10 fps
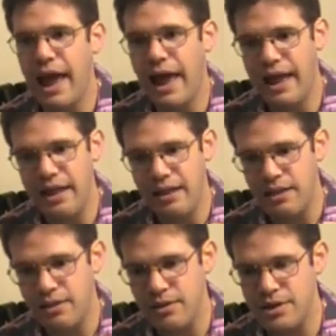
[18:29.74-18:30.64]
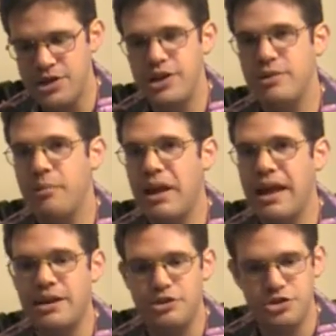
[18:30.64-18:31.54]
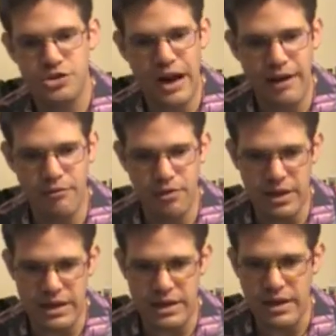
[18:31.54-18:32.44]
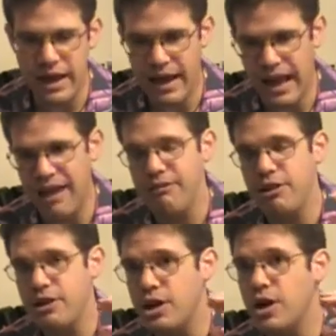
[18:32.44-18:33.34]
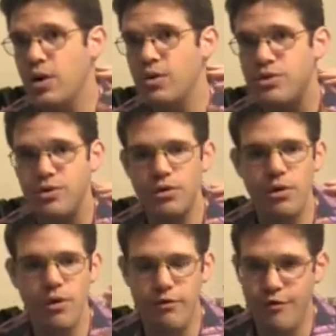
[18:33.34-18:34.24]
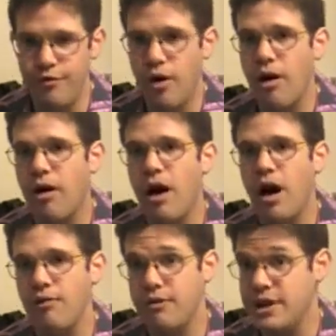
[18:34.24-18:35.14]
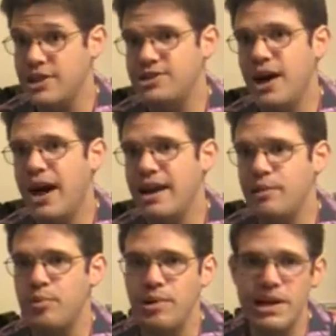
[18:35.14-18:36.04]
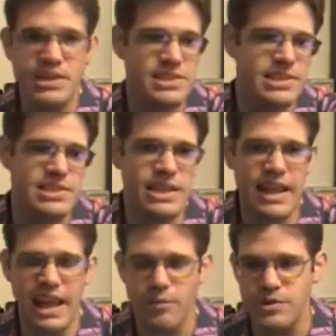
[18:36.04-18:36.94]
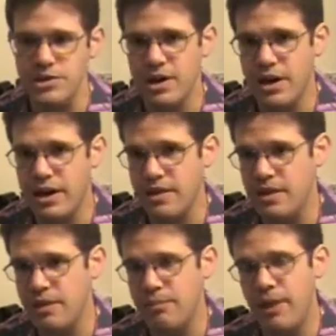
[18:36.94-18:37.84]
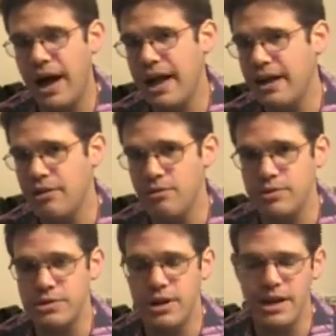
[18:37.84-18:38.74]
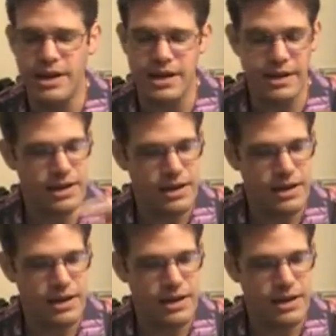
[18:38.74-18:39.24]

and this young man is traveling and having to go to far off and exotic places, the Amazon, the Mayan, uh,